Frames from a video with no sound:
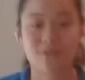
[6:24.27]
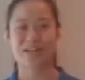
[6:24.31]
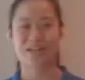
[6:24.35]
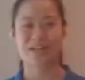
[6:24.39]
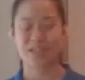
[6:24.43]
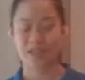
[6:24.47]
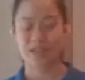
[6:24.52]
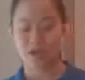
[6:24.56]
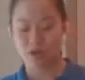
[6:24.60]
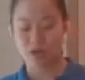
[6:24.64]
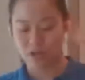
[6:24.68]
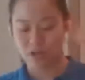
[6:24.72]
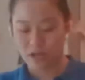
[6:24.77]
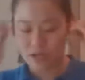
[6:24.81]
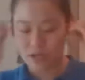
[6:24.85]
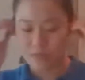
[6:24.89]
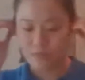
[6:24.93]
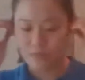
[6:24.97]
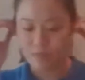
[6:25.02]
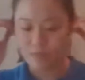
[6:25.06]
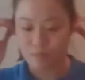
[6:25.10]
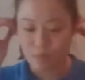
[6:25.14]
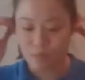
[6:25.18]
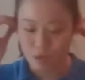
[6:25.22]
hand
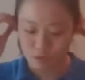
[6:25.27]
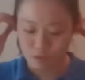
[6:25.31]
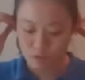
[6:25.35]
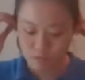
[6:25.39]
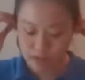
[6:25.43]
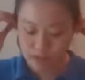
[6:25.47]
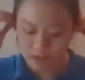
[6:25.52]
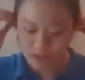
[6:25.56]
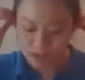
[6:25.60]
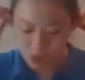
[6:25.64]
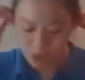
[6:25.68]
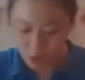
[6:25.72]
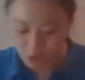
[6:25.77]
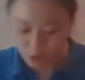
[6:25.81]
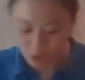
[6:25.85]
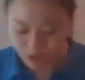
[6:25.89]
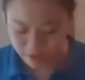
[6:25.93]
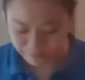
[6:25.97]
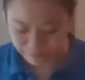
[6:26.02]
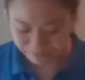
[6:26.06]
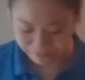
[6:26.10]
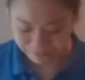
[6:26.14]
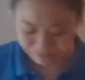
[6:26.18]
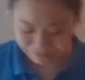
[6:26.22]
dexterity
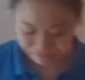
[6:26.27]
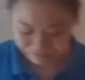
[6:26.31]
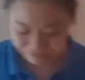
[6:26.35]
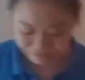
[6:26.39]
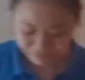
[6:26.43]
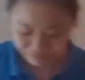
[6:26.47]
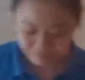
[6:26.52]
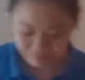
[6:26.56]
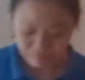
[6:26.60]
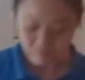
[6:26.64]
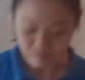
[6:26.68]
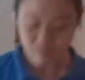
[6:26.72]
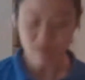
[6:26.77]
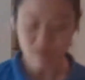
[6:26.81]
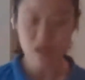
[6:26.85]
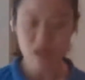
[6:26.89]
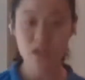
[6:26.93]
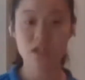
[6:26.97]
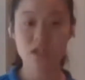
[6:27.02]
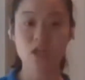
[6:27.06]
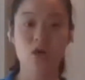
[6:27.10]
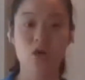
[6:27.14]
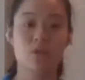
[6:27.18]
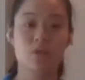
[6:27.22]
movements. Okay,
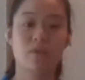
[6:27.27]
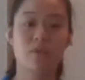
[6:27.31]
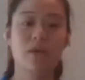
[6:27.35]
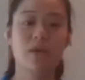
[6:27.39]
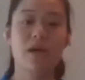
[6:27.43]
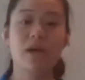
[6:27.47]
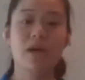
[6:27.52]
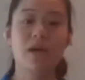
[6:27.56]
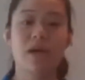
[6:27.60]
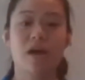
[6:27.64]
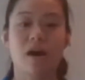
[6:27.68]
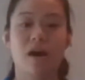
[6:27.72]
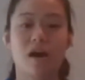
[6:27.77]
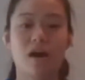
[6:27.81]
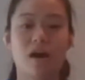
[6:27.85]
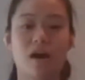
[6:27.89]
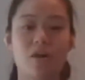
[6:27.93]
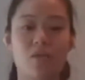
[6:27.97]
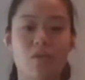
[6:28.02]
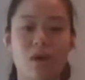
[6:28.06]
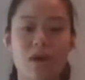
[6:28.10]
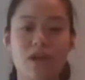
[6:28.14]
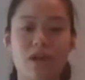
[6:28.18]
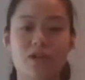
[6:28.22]
so
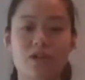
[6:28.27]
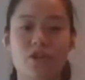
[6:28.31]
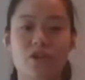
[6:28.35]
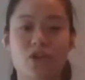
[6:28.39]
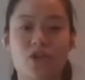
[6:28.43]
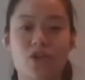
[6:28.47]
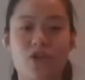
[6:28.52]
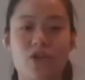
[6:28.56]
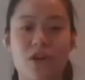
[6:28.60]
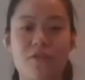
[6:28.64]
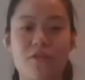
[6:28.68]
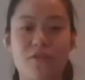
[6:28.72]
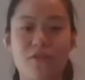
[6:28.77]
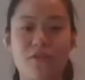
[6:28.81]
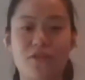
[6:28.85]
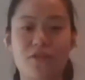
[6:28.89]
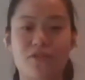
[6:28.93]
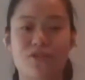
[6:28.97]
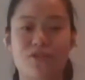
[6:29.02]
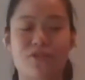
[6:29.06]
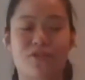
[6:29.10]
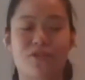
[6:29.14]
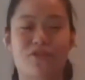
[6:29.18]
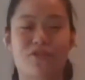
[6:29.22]
I want you to
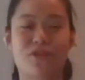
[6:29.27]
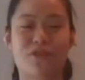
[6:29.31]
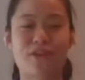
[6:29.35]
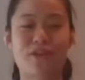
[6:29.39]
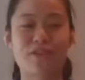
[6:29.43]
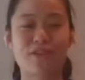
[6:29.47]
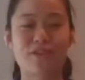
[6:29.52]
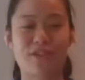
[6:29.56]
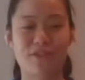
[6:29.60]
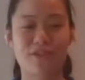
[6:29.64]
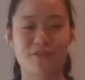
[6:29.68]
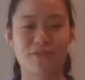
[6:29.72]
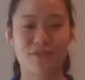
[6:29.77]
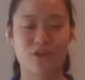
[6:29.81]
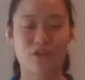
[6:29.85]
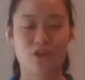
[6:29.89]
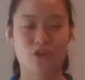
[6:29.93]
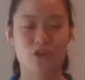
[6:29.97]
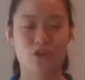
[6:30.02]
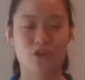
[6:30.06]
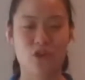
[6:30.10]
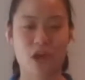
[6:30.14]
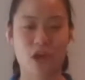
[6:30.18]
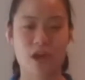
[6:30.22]
shuffle to the front of
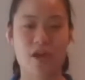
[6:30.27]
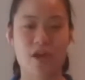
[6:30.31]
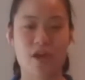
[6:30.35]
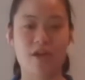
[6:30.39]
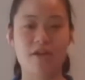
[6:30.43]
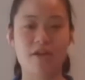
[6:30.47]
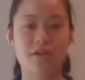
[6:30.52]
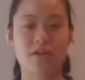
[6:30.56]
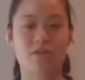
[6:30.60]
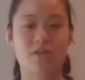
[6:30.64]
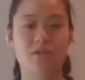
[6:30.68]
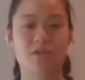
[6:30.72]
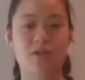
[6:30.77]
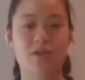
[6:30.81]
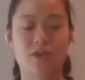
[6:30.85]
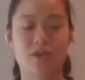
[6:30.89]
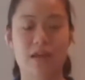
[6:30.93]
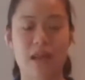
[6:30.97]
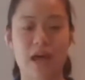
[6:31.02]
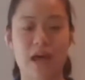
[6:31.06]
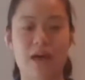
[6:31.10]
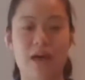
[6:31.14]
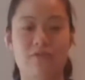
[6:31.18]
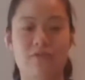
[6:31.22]
your chair so you
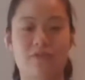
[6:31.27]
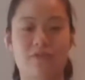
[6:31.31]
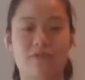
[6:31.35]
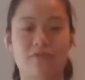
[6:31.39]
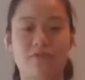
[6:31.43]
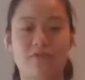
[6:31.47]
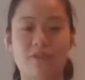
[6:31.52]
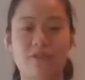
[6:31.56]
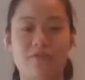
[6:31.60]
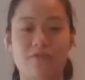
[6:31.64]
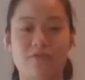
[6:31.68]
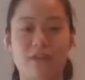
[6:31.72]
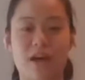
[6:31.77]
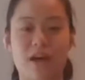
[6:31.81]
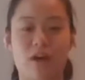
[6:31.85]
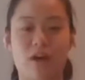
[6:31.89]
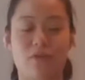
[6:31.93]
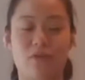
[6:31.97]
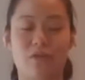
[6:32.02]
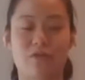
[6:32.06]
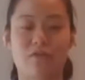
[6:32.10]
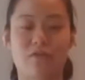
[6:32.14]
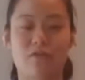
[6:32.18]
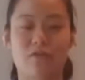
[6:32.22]
can have your feet
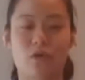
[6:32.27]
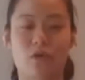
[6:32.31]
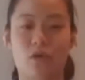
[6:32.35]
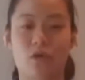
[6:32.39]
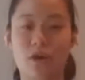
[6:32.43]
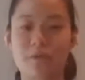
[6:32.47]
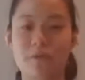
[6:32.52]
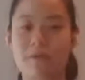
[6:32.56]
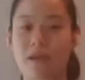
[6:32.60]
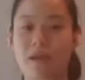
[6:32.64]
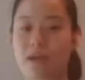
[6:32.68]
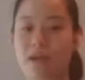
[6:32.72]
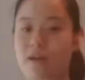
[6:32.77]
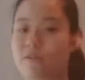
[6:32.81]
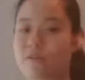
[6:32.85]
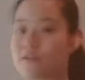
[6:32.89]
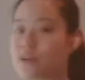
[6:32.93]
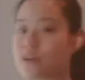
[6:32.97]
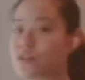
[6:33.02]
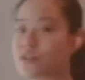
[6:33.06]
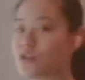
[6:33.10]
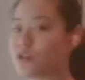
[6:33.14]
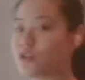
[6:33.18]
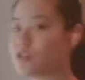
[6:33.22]
flat on the floor. And if
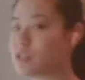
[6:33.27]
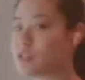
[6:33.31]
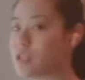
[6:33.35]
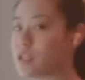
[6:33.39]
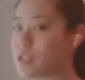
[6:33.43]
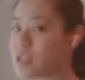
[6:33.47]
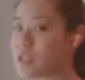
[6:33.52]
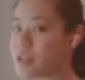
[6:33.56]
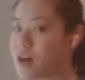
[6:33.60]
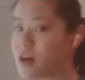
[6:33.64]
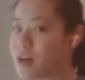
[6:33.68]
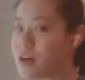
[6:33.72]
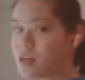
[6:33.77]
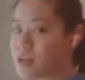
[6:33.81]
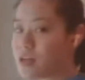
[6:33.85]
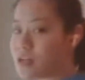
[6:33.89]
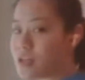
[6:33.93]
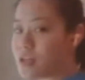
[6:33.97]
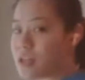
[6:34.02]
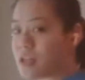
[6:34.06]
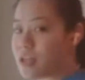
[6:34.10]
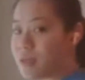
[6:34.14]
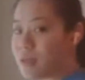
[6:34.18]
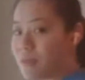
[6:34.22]
I turn to the side, you
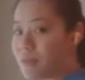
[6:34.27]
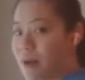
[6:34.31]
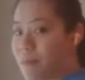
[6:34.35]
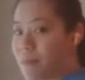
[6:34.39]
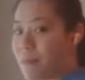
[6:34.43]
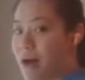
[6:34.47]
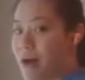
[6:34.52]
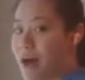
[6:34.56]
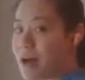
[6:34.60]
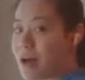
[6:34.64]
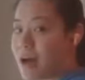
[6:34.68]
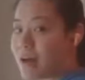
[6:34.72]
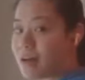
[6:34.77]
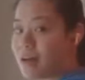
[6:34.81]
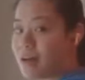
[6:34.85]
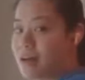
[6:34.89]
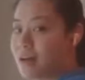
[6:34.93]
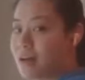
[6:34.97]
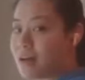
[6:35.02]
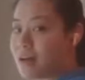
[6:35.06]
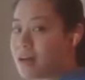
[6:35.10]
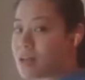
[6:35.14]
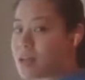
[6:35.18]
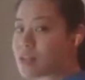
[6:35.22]
can see my back
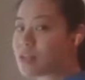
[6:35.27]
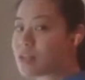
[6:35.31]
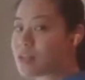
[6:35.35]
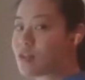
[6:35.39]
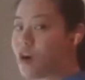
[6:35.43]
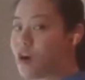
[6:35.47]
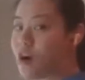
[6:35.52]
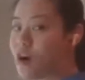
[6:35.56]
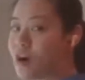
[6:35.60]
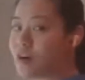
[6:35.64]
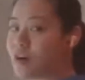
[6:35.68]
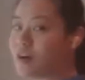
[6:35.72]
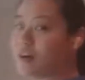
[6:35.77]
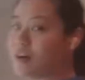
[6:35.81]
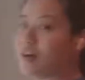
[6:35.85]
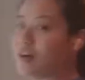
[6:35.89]
is not